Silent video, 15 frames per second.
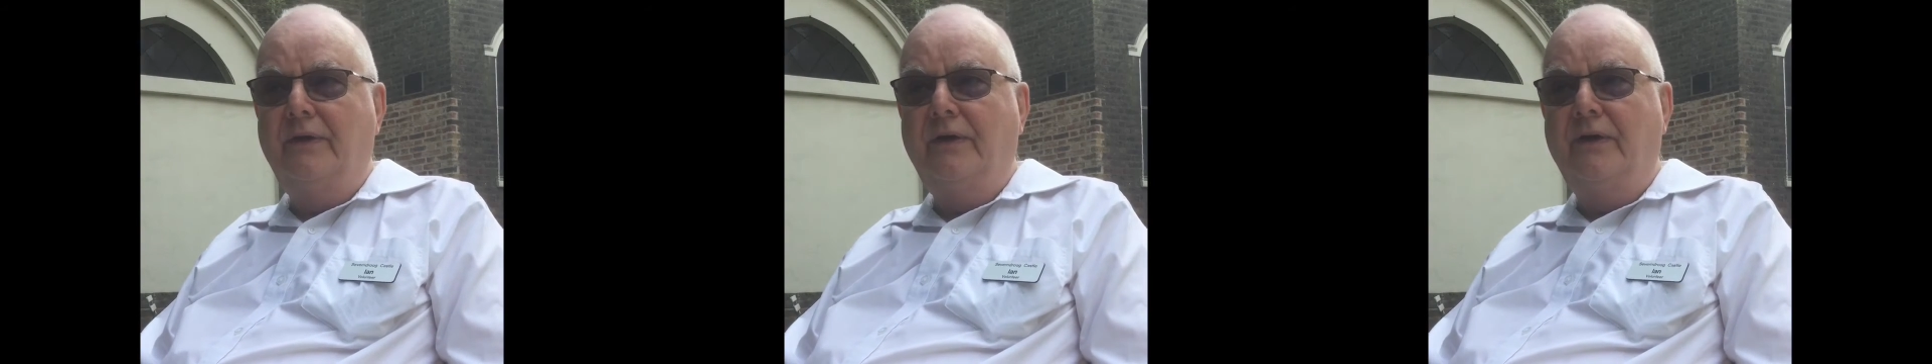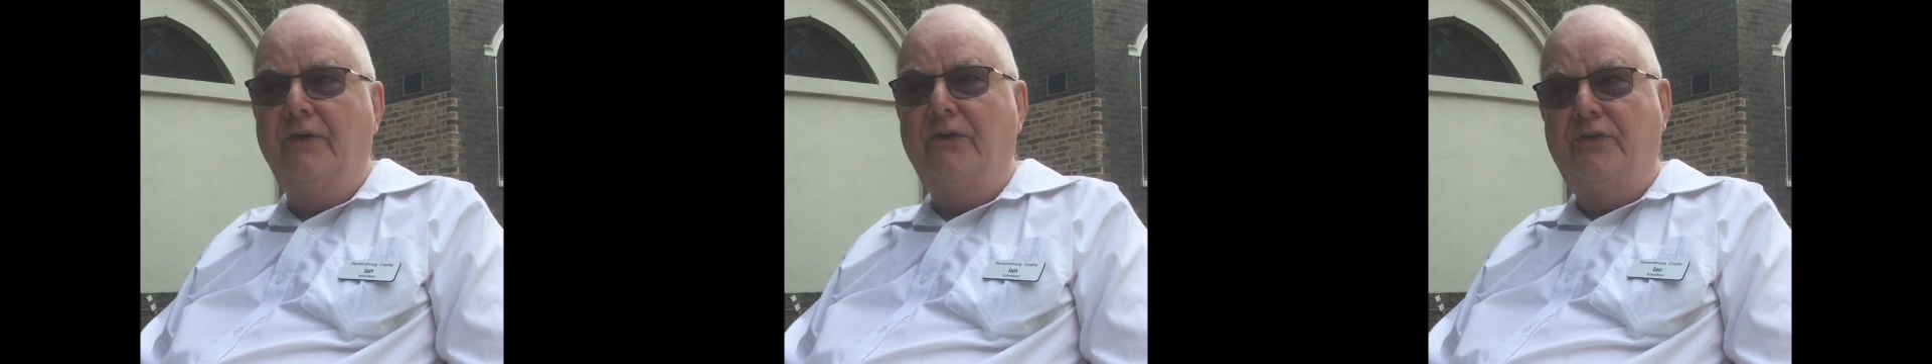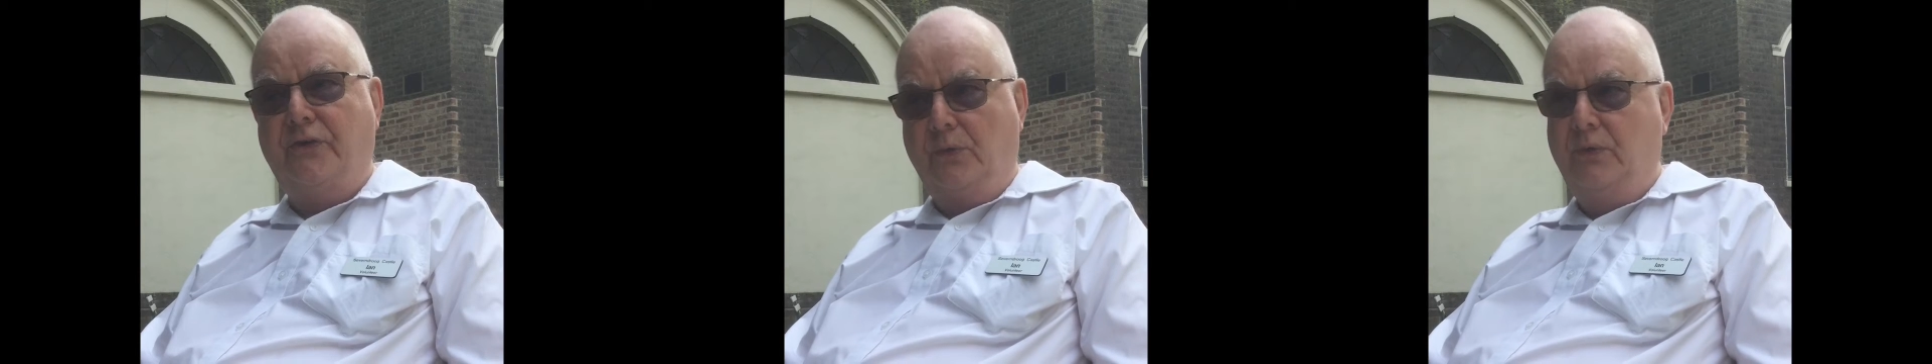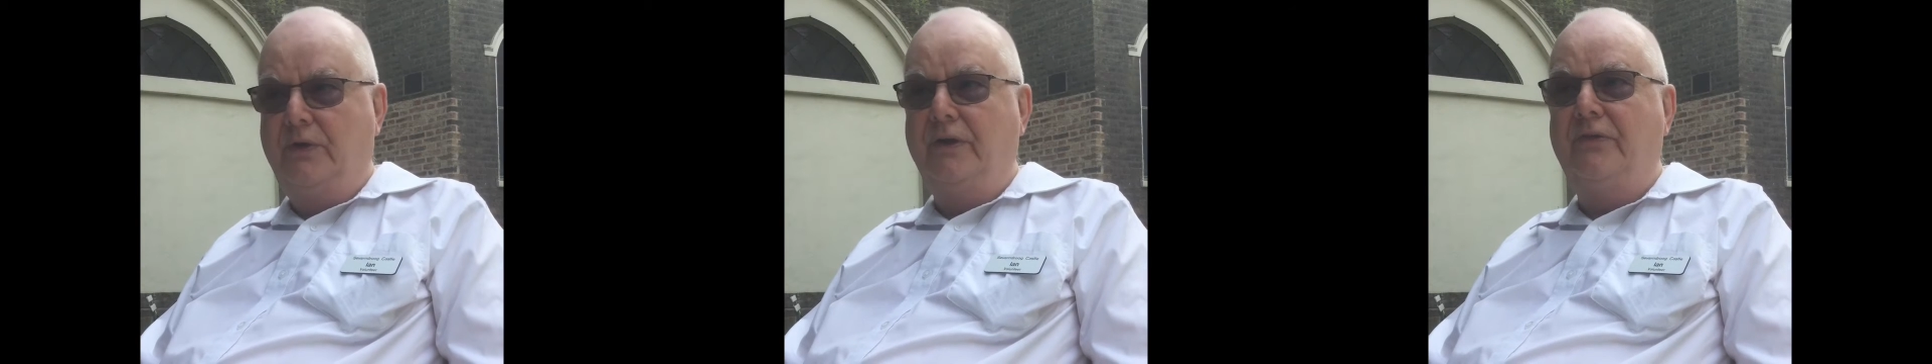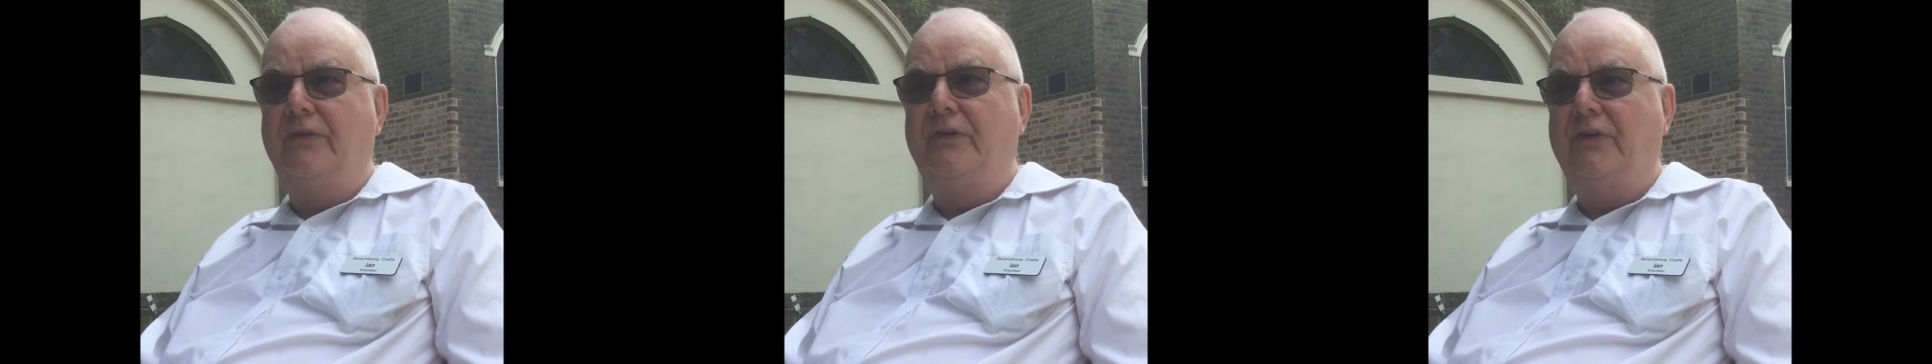and
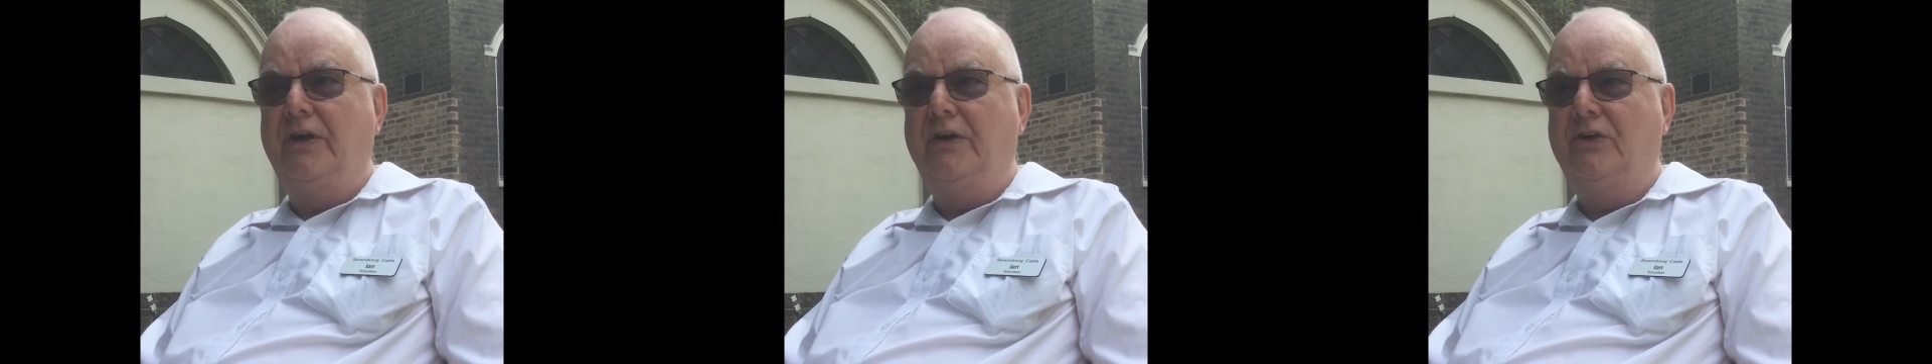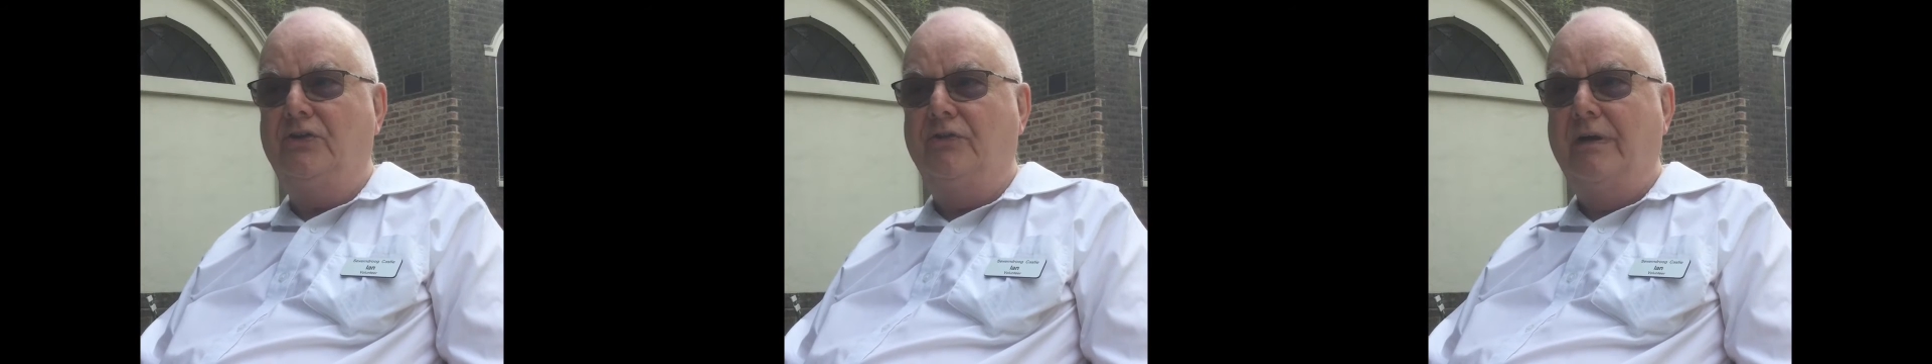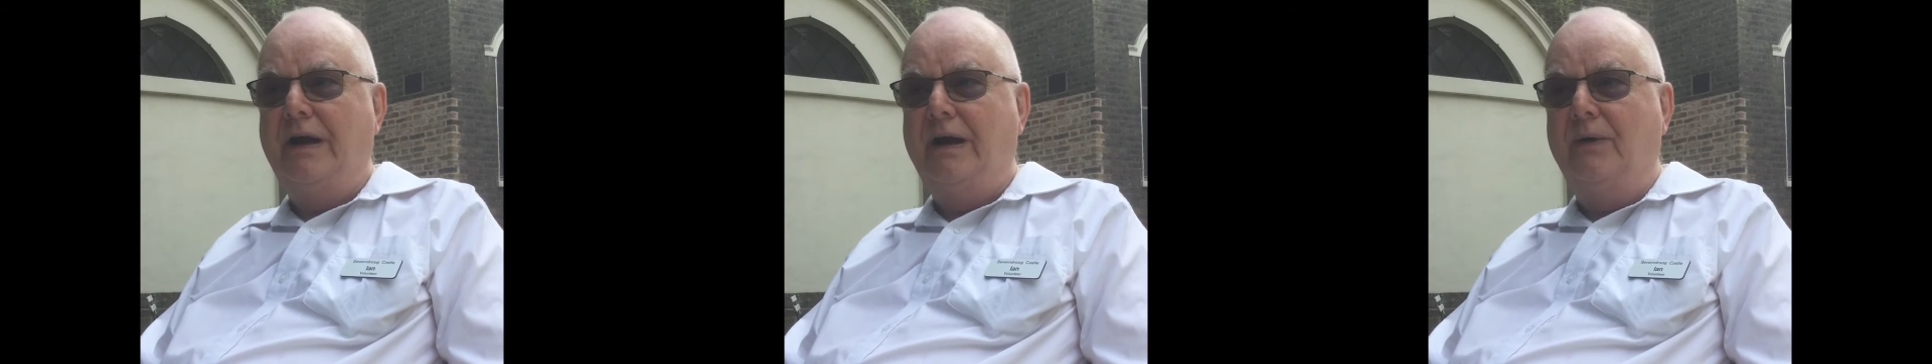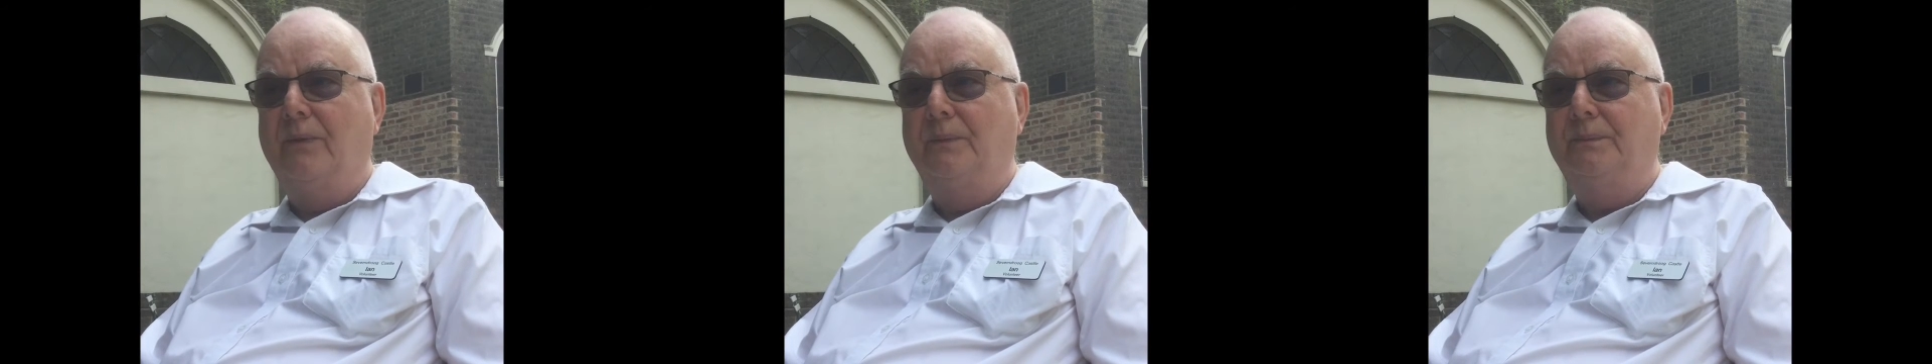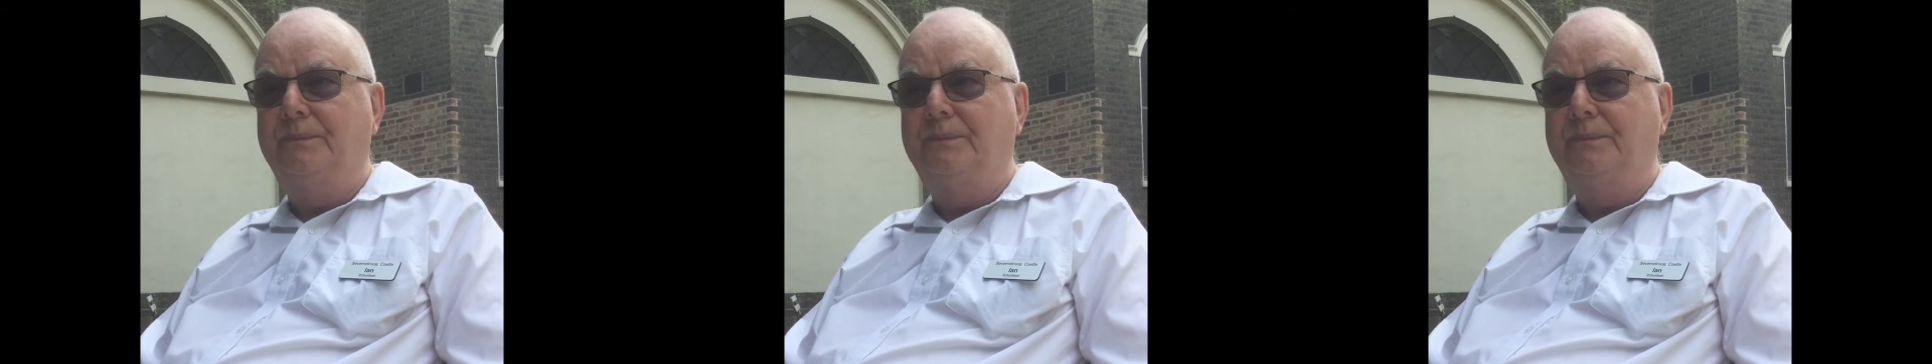sorted the teacher out.